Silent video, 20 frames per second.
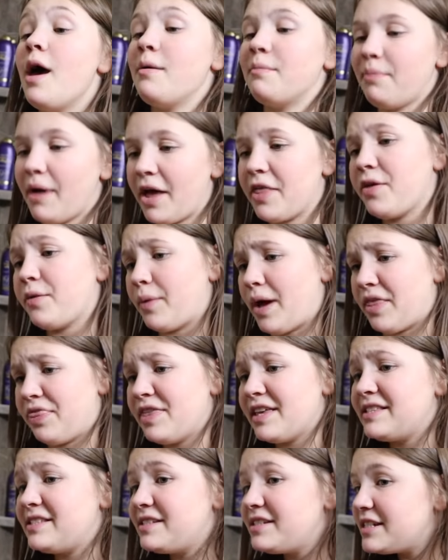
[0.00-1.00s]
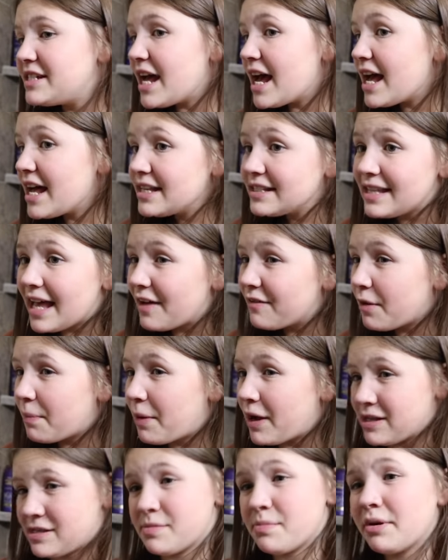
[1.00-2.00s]
And by the way, this does have a
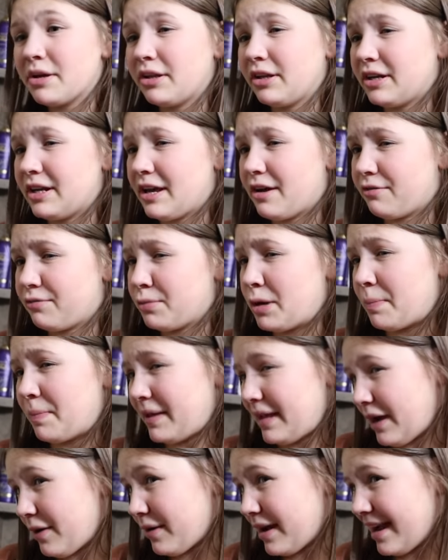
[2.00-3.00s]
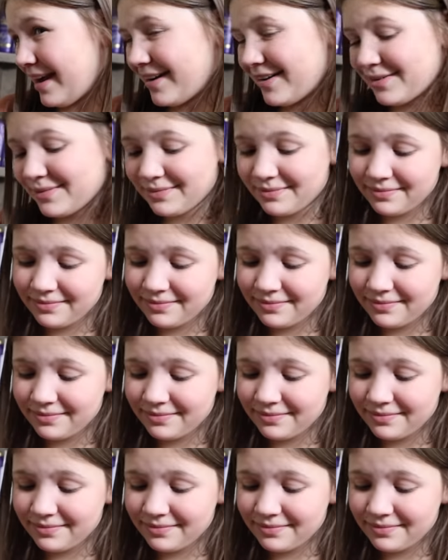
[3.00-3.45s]
possibility of ripping out hair.